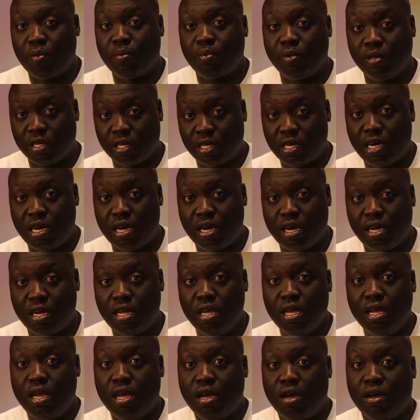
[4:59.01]
as you hop in the
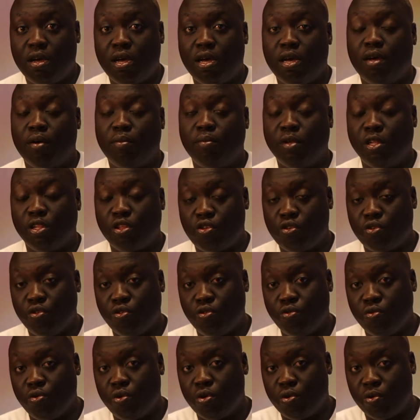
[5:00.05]
car,
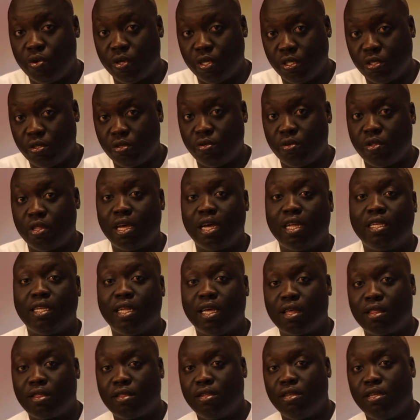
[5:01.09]
it'll show you going to
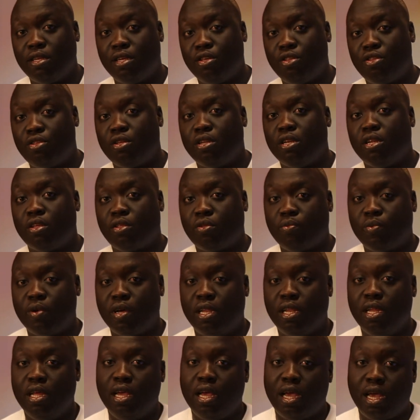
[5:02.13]
that destination
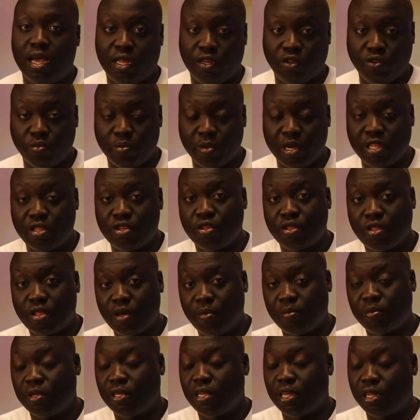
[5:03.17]
as well. And you
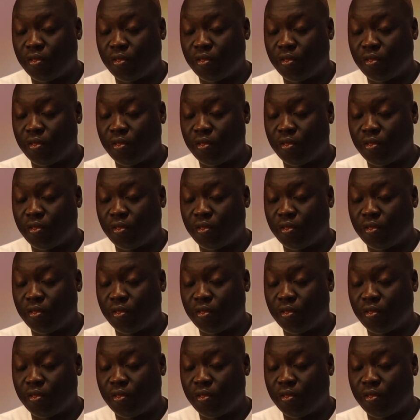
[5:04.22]
mentioned